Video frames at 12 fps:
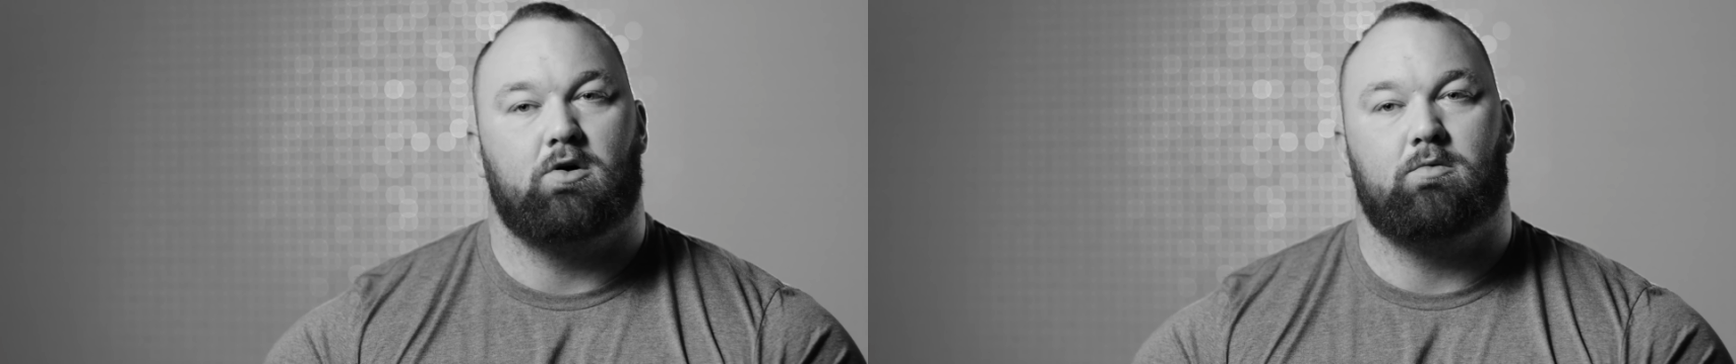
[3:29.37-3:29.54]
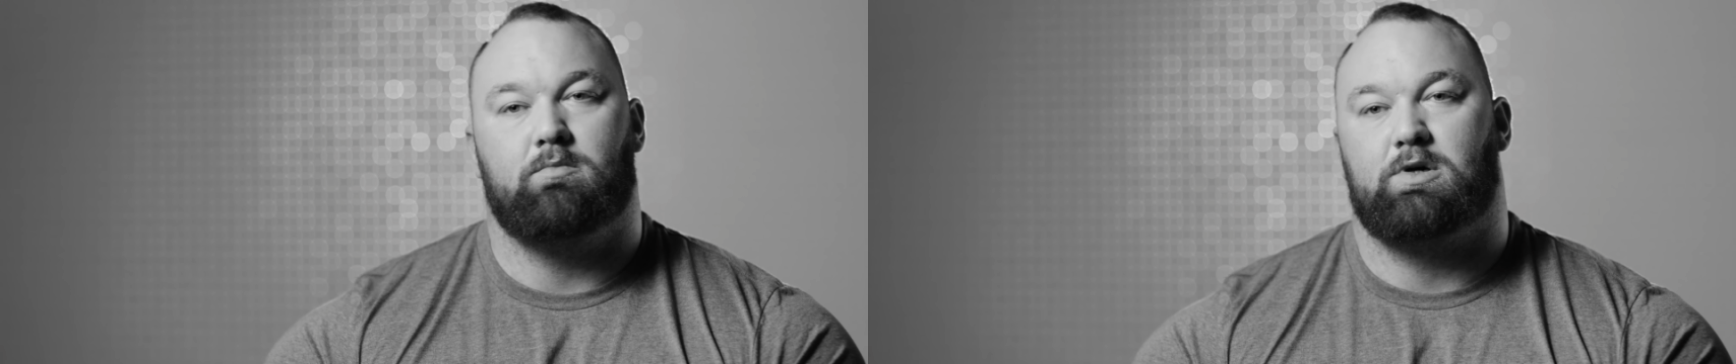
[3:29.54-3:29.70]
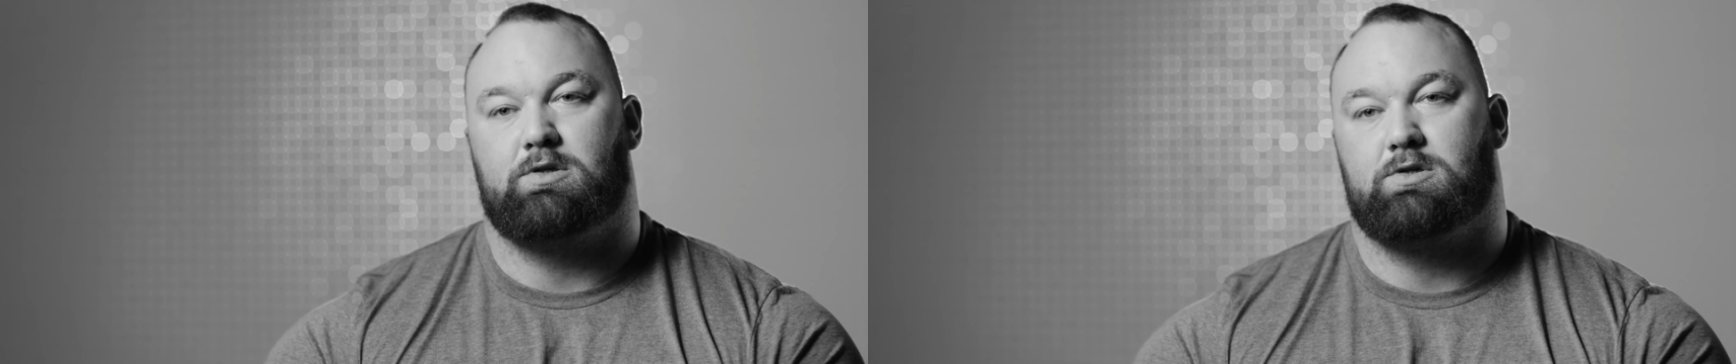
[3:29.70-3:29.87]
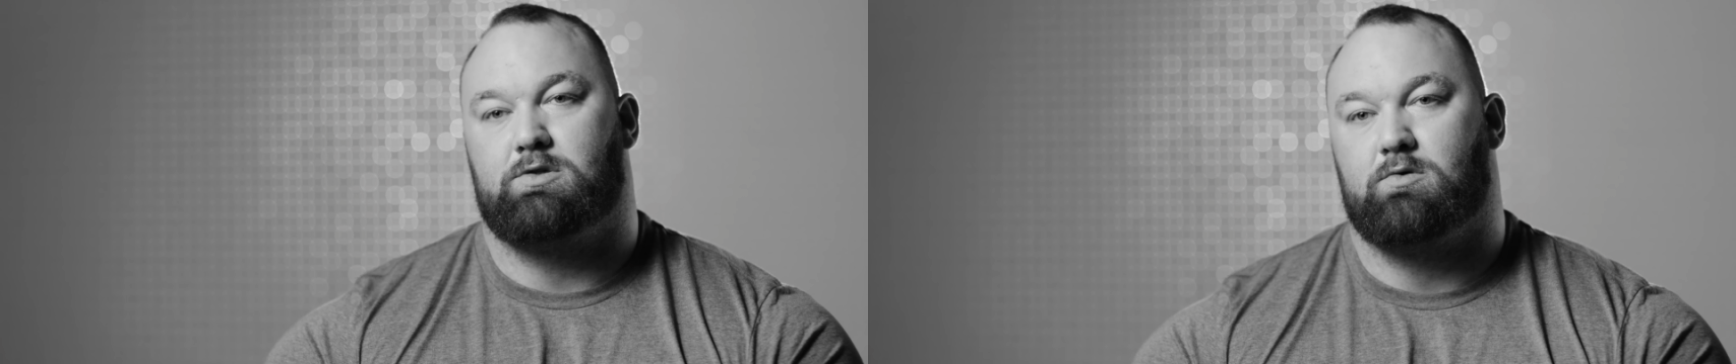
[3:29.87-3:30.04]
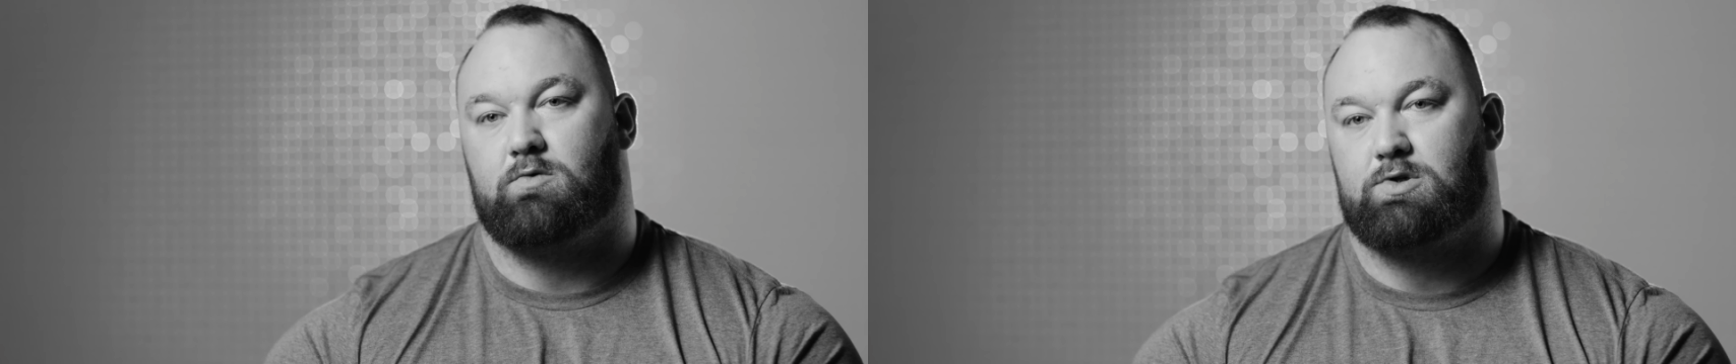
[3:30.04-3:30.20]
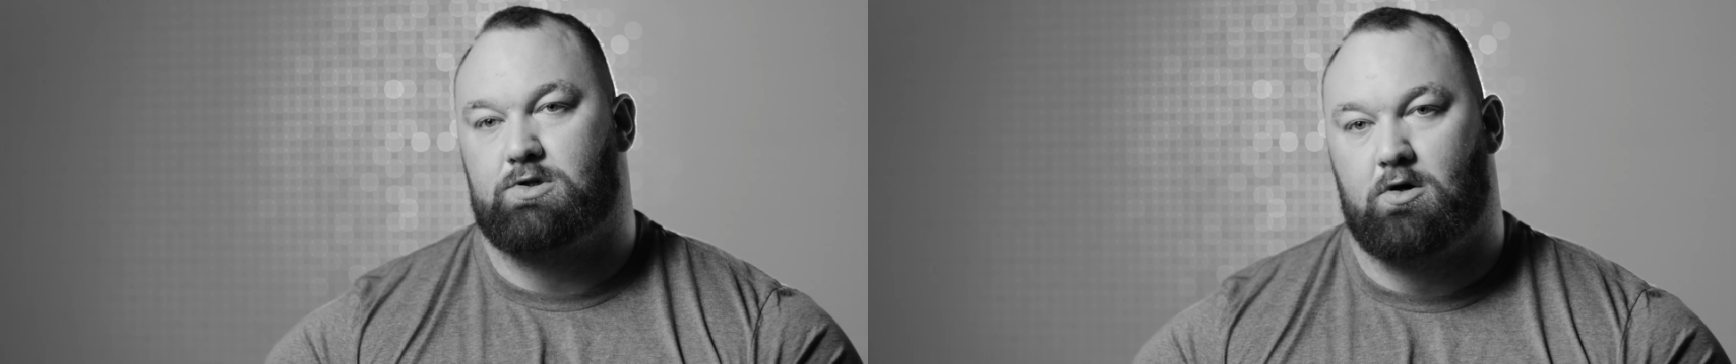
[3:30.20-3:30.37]
much to
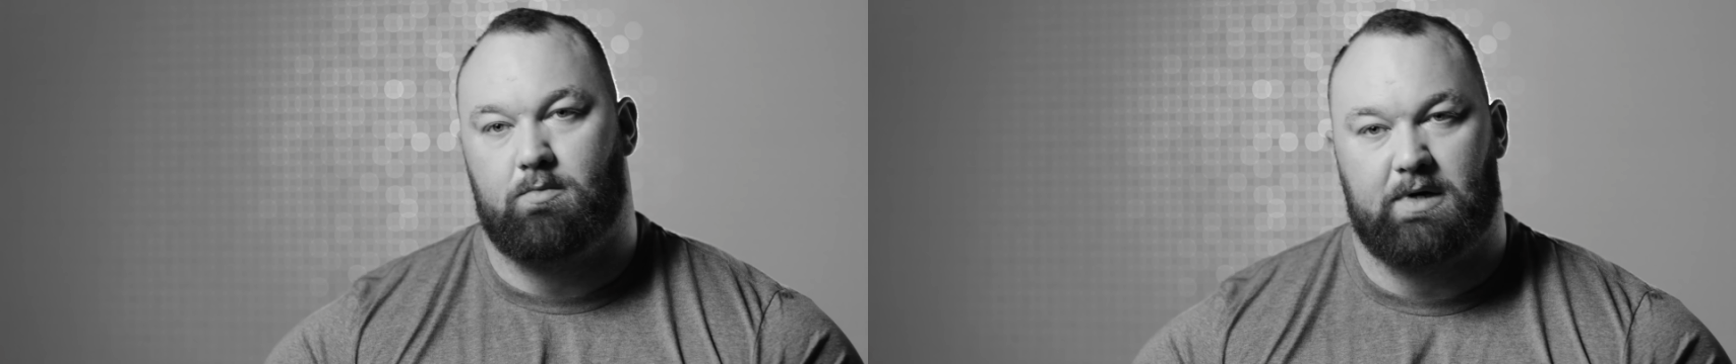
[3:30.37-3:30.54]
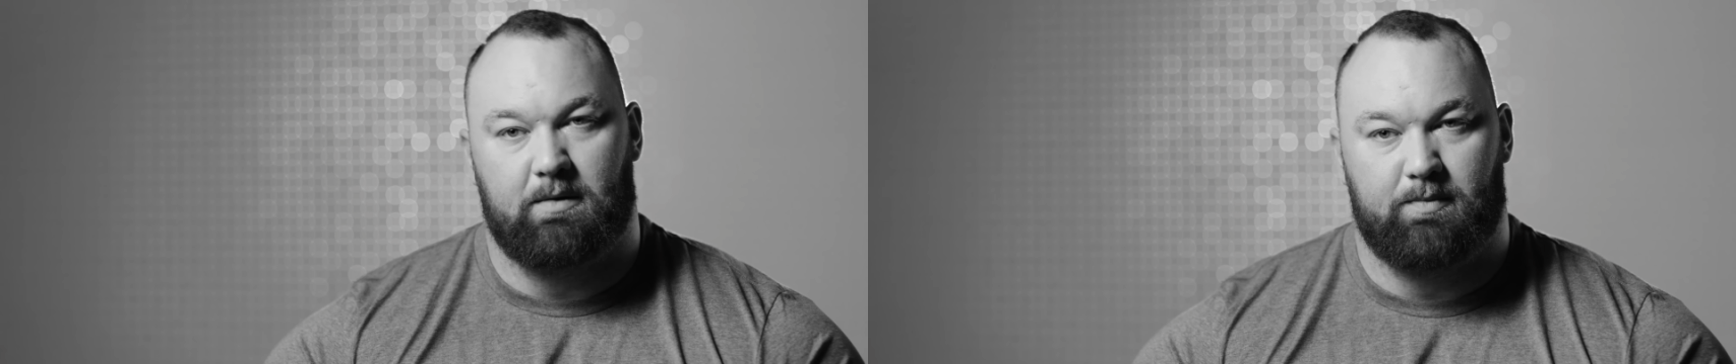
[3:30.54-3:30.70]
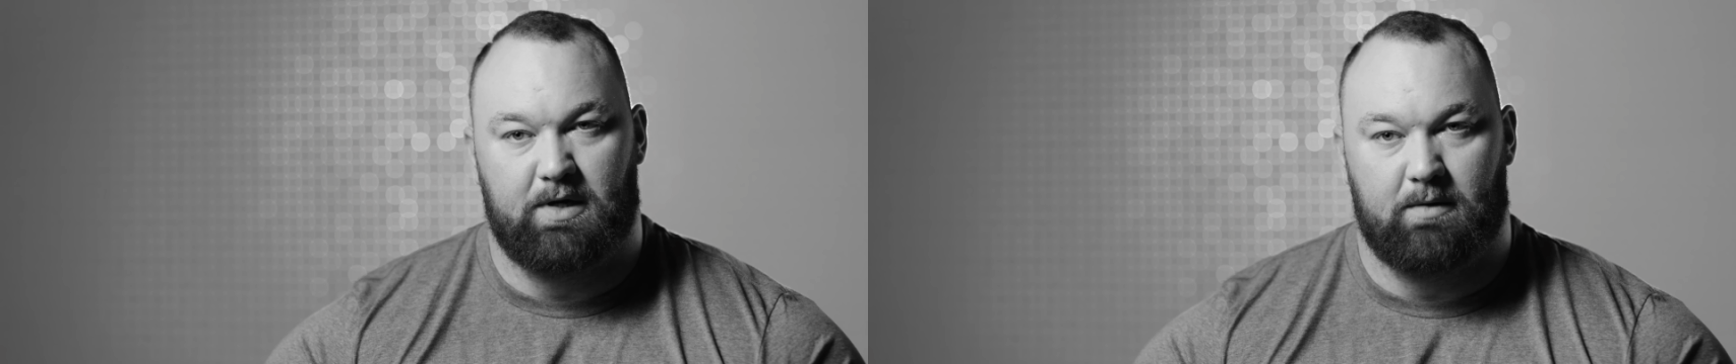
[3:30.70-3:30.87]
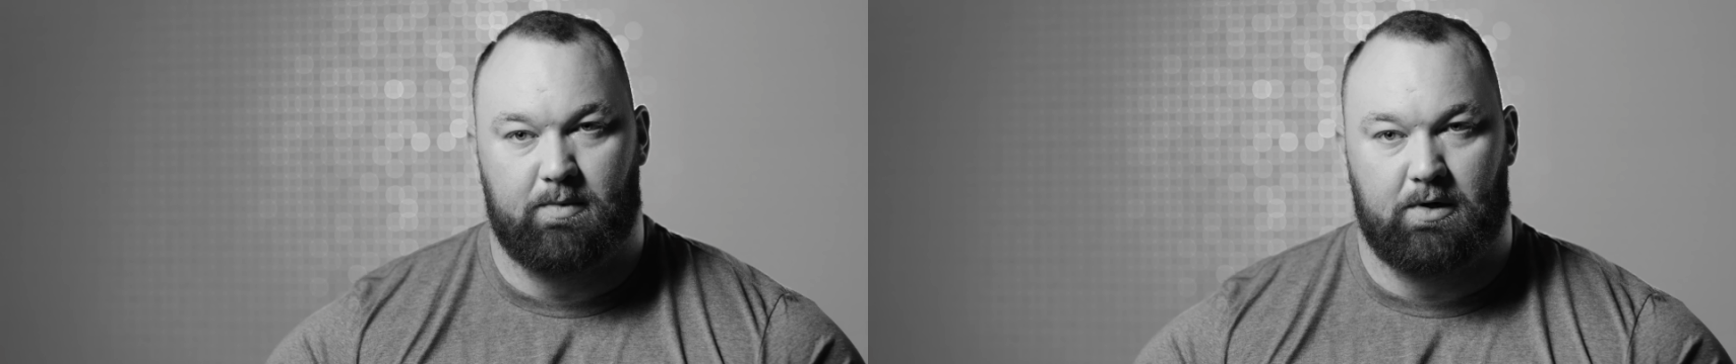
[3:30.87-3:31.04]
so many people,